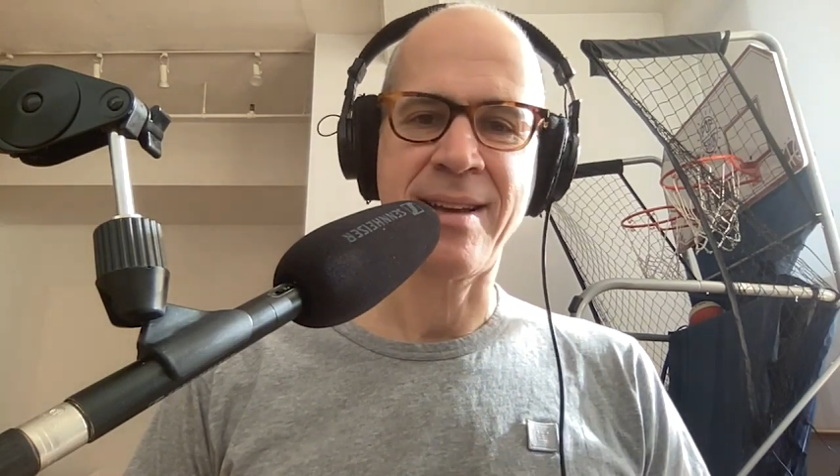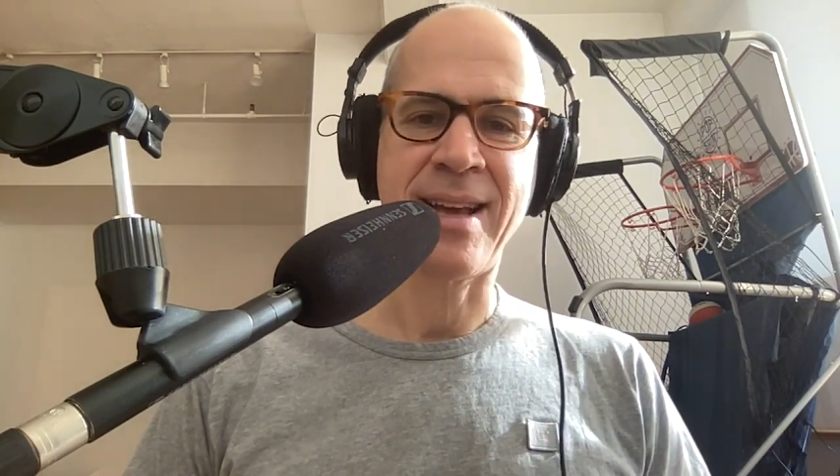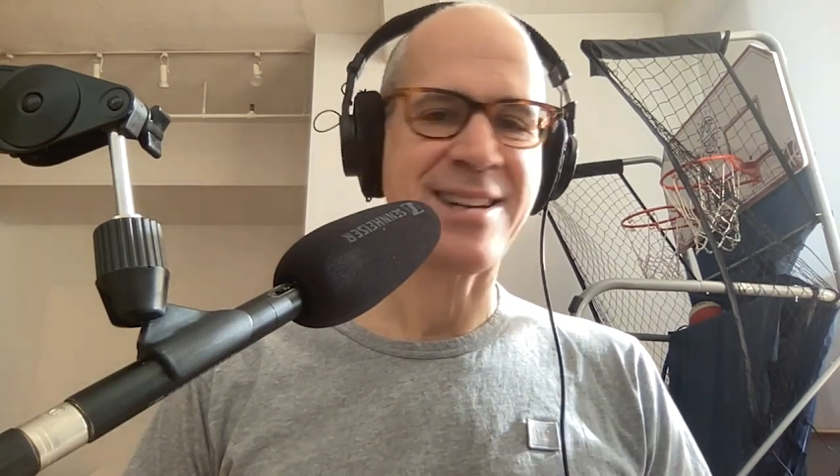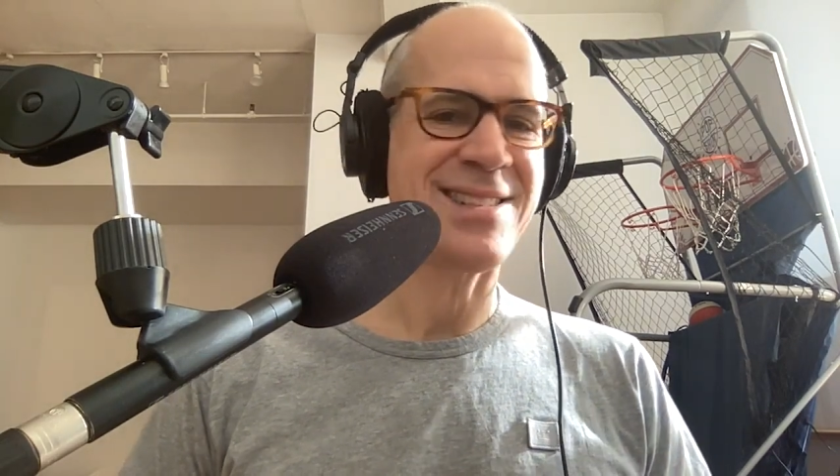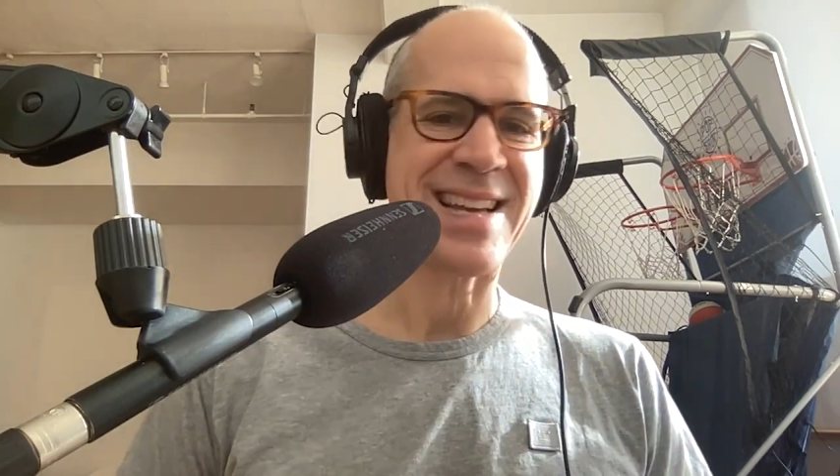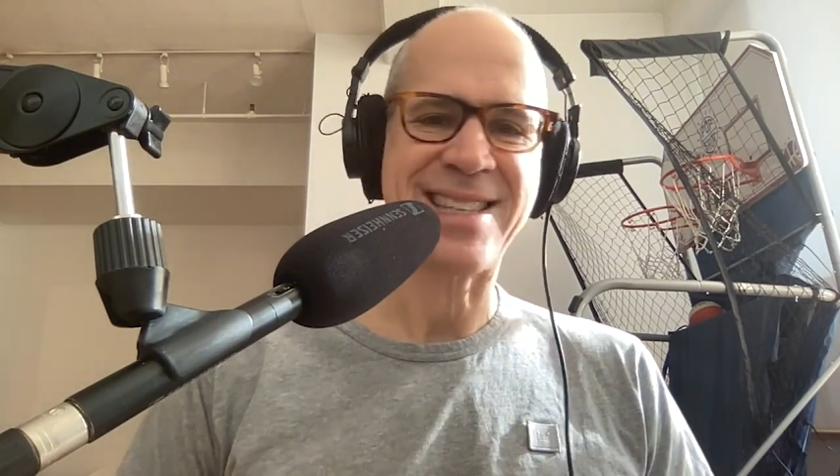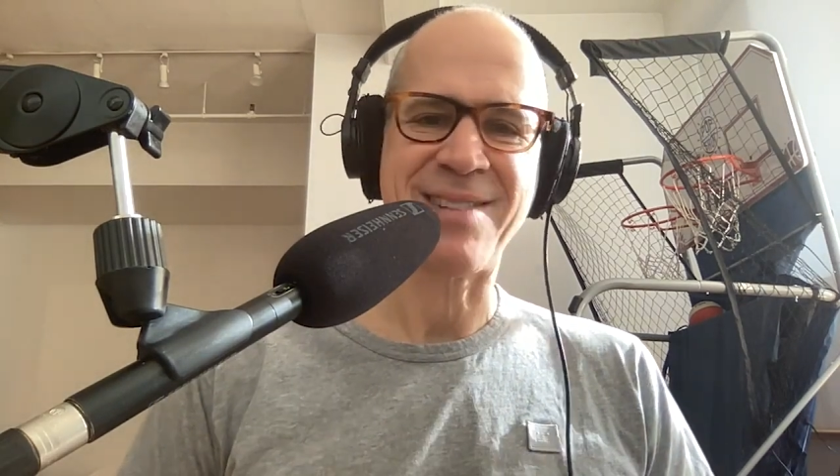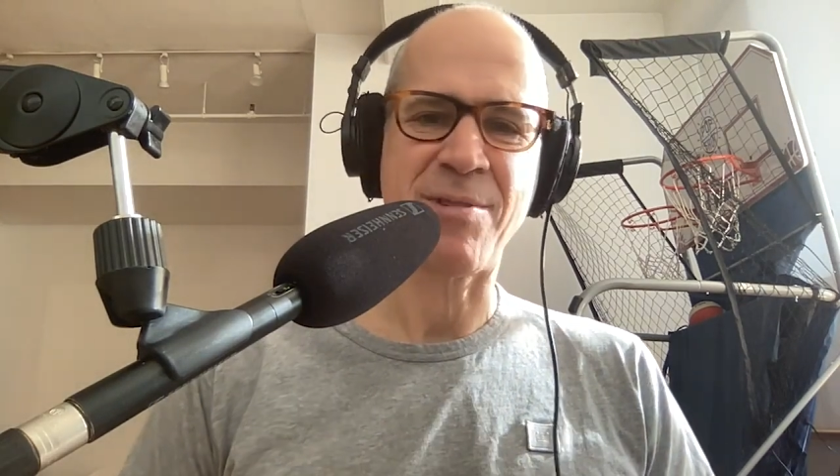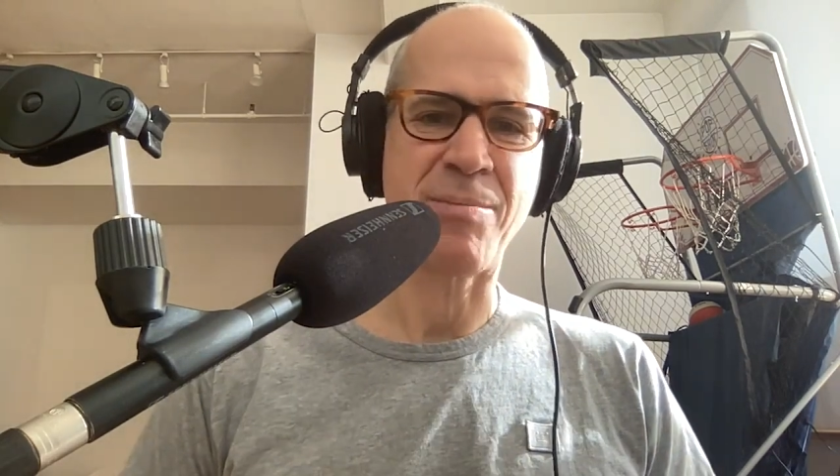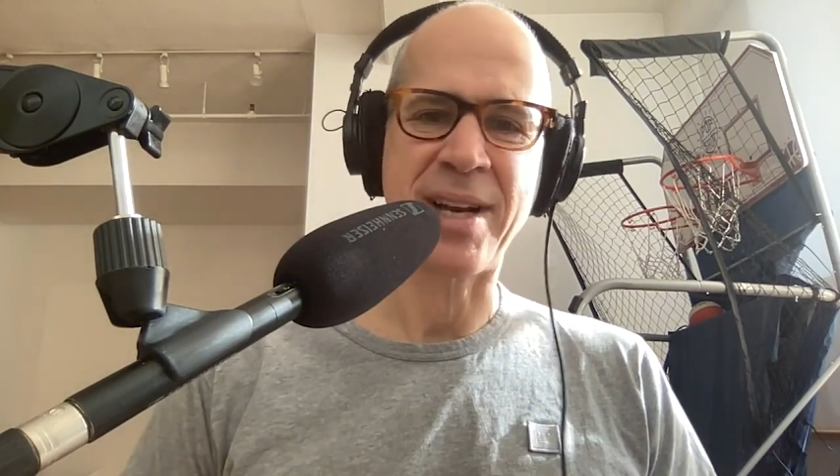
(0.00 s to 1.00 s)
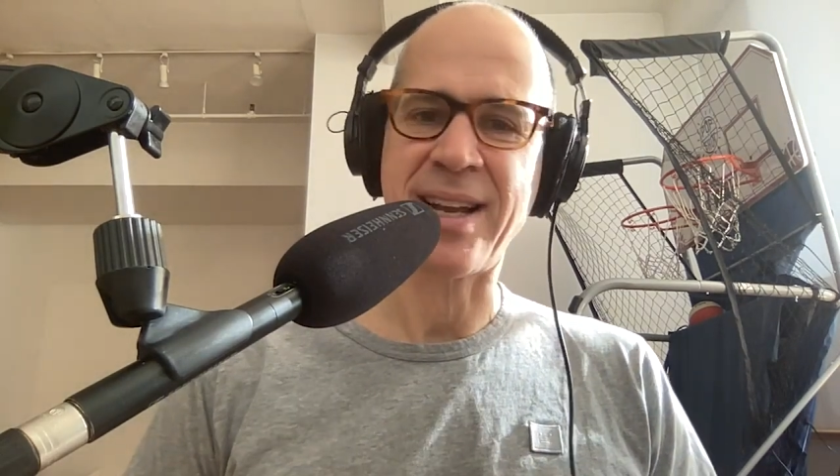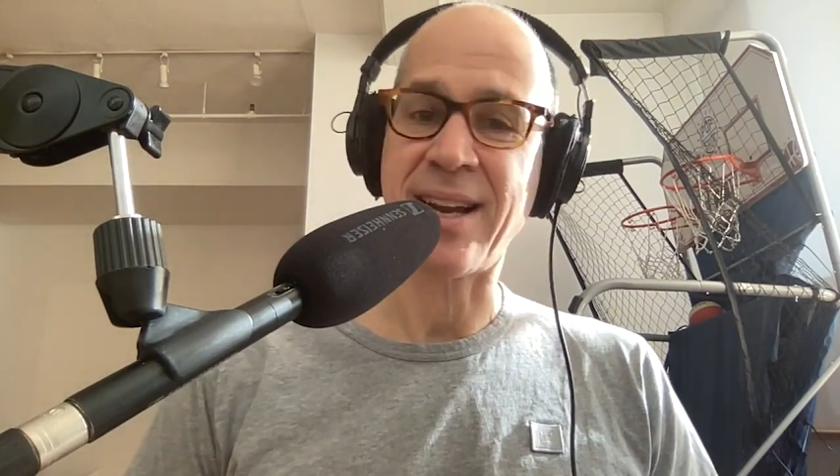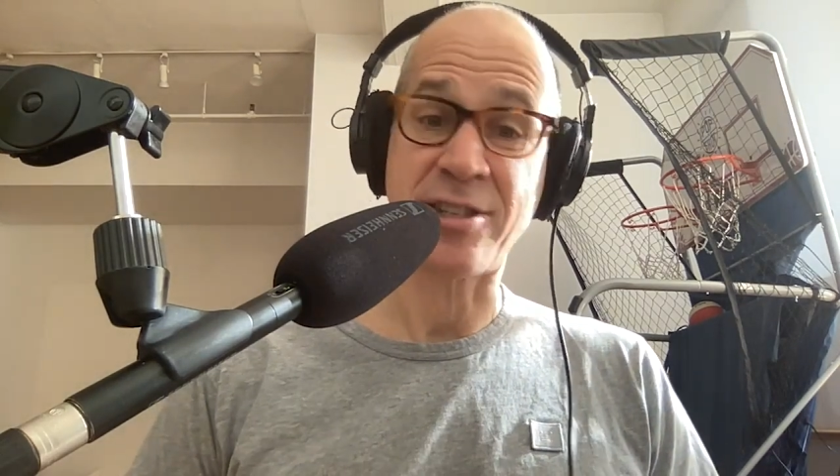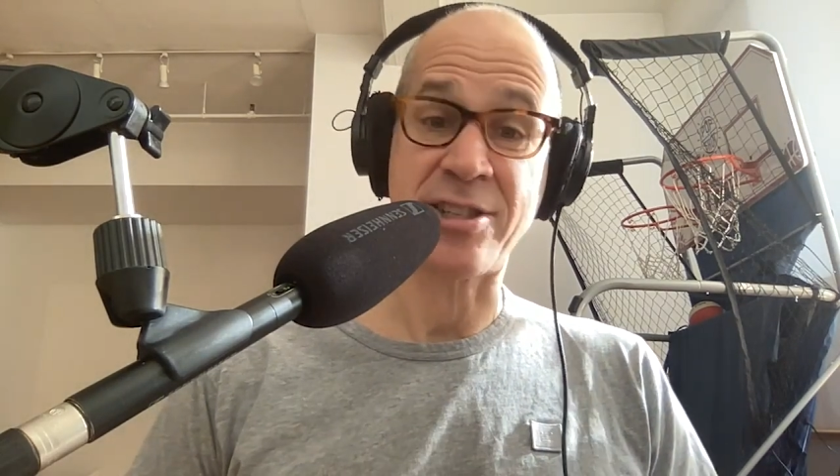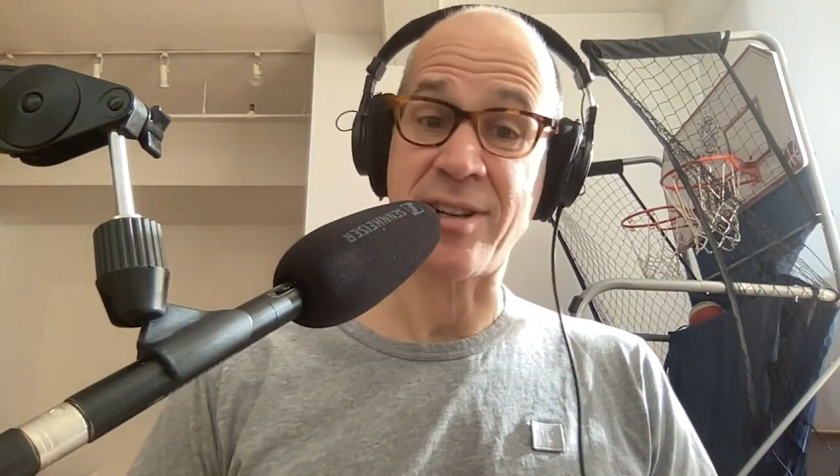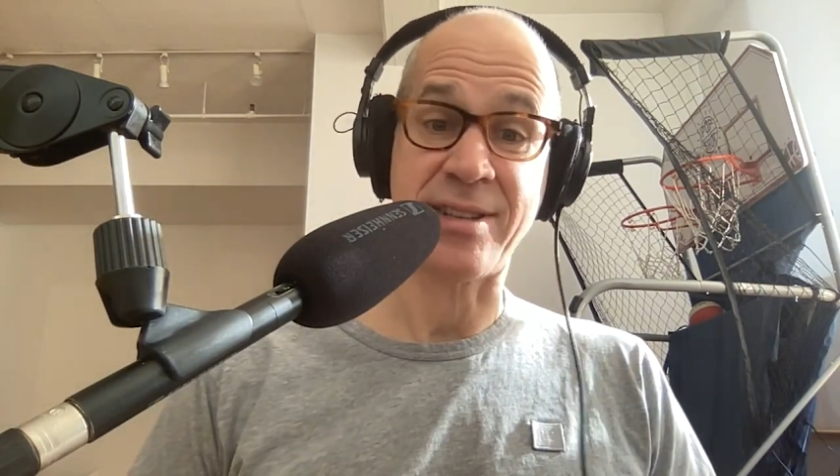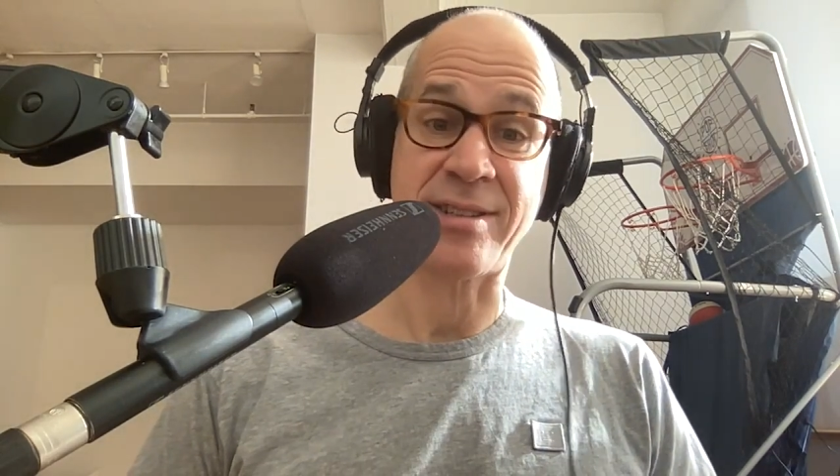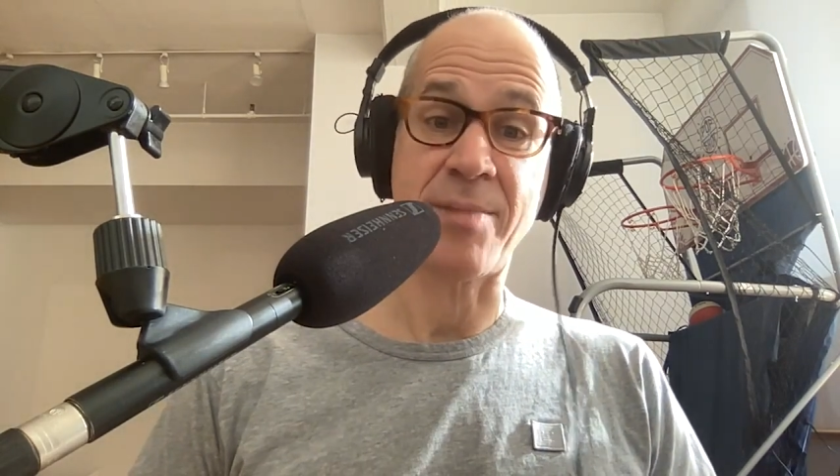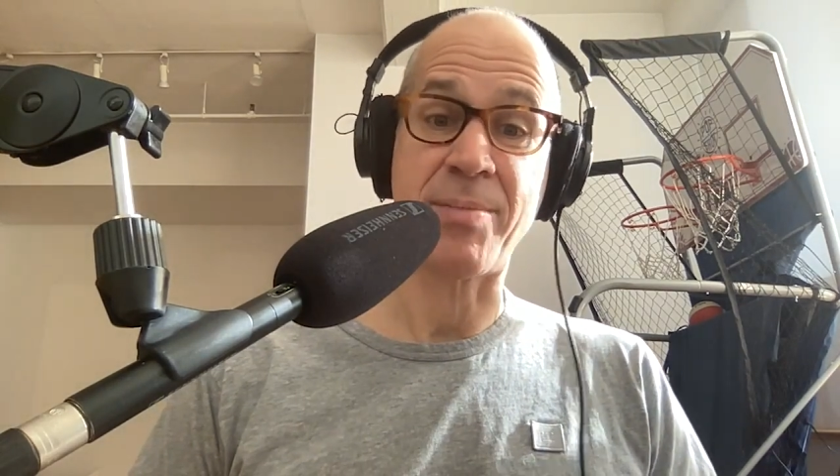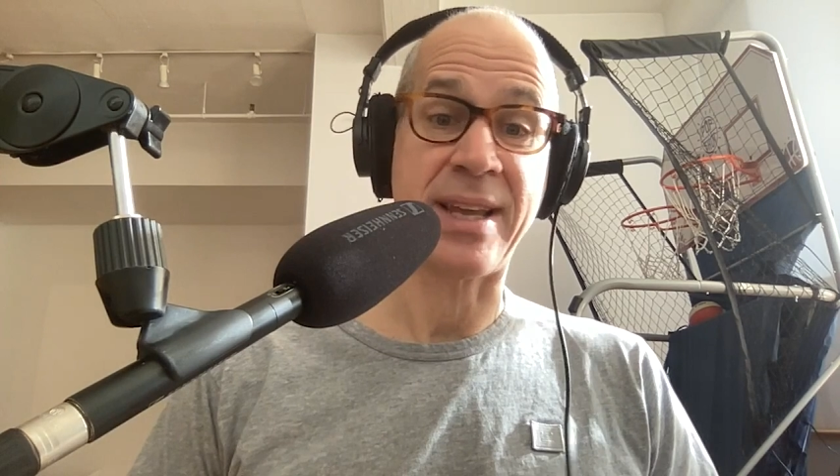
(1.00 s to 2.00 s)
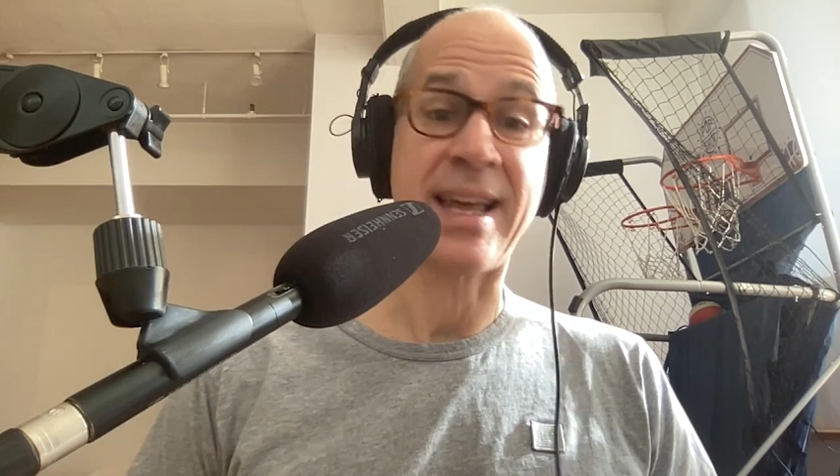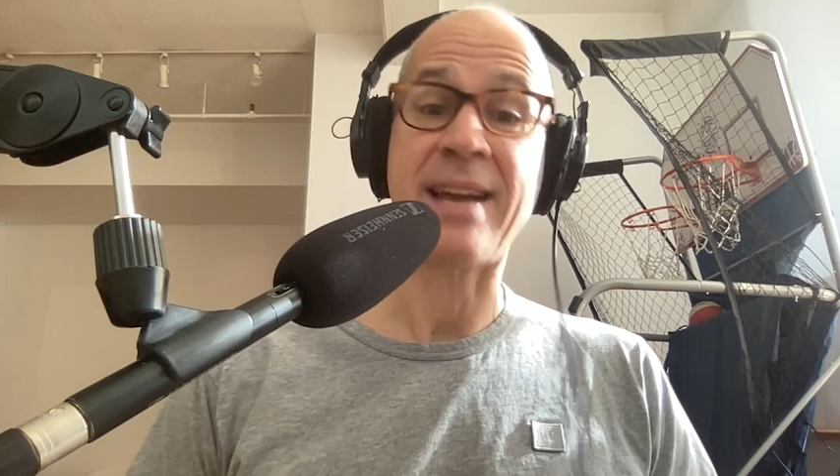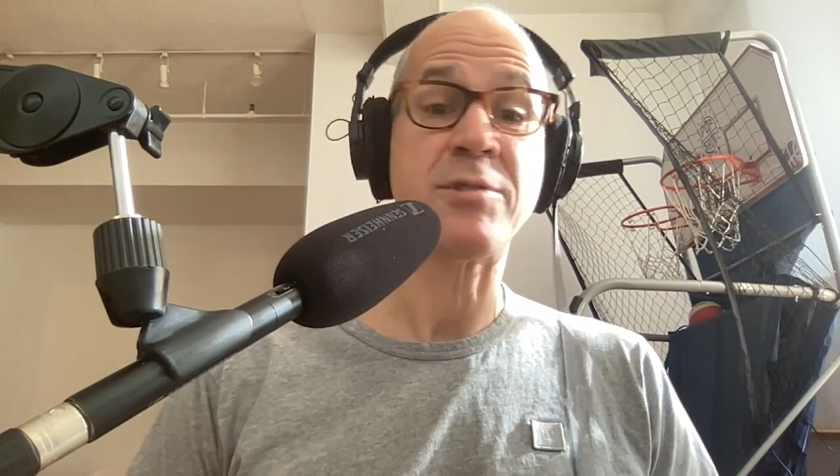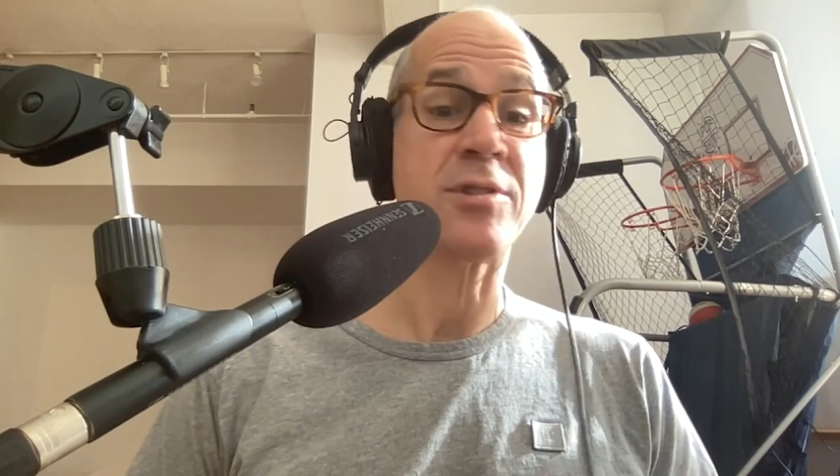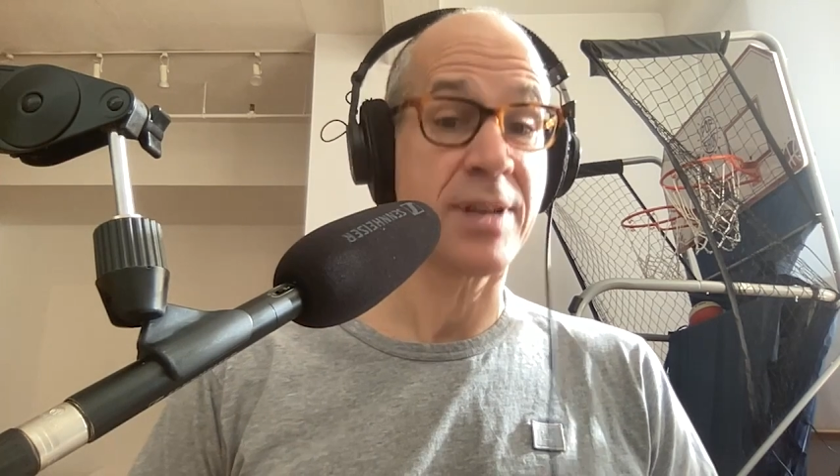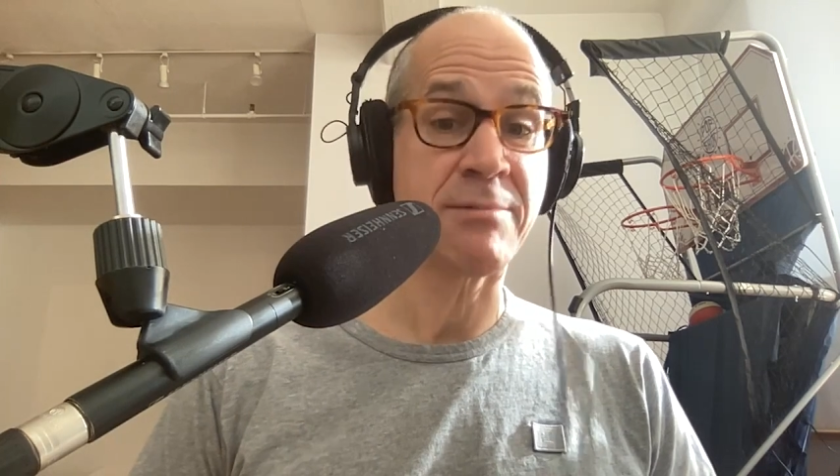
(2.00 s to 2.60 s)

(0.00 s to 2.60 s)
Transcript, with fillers: I'll just ask them for money and I'll just start this company. Like, it was